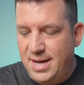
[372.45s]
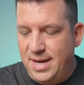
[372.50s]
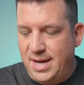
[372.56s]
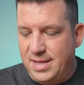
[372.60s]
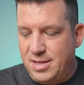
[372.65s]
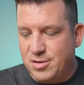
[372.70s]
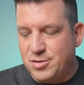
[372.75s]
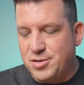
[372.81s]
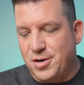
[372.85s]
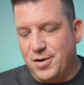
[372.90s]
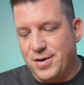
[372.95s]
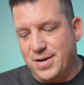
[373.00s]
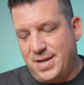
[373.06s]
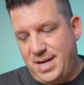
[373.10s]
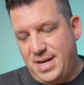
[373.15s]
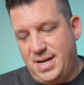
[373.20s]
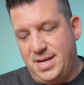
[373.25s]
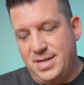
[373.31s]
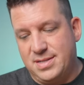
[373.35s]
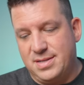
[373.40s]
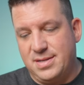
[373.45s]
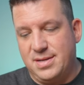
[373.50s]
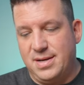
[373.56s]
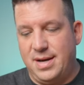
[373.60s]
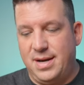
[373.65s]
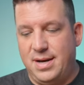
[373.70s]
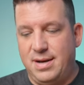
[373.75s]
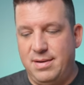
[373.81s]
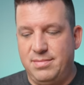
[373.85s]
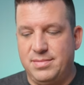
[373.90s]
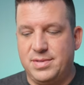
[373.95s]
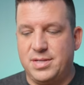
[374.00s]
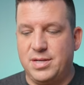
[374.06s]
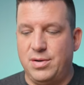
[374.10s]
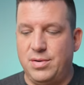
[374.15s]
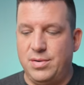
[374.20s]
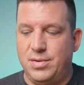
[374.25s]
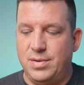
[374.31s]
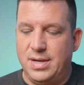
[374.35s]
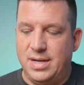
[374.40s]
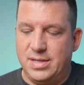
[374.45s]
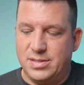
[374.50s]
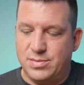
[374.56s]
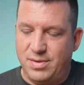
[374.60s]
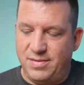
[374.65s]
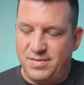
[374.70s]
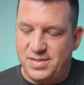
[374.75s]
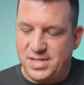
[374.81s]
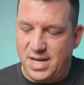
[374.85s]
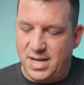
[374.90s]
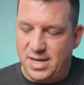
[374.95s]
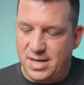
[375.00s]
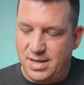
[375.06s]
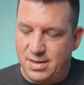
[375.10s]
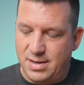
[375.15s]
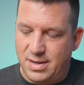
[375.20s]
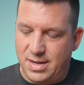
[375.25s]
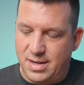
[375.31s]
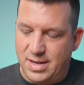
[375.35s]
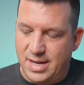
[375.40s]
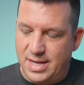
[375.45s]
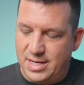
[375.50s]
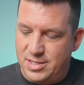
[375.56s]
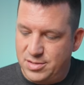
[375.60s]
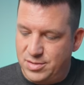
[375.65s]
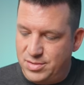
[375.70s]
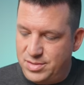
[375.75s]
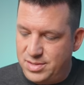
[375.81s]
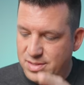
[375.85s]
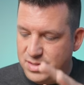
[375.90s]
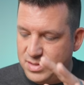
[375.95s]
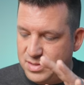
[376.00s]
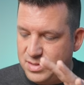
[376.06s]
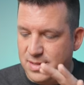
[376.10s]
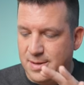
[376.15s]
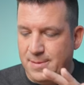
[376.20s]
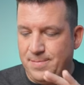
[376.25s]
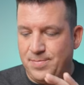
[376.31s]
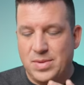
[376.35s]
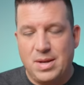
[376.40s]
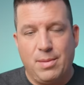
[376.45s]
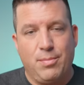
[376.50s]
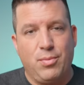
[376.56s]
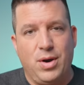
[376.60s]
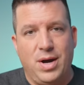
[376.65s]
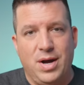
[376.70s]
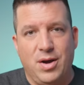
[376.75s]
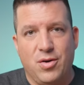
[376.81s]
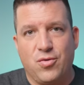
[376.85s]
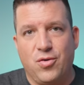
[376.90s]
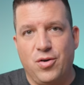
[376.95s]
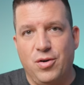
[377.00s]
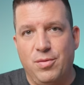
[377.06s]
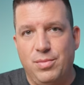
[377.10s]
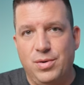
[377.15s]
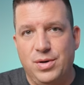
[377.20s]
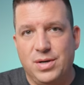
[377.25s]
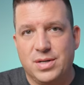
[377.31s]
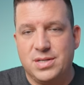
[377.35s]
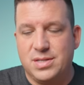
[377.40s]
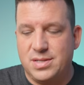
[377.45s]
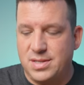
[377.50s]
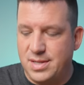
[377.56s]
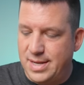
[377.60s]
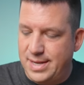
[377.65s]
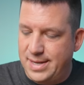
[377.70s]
and they're dark keys. Um, so as we've seen in, in Asus's prior Chromebooks.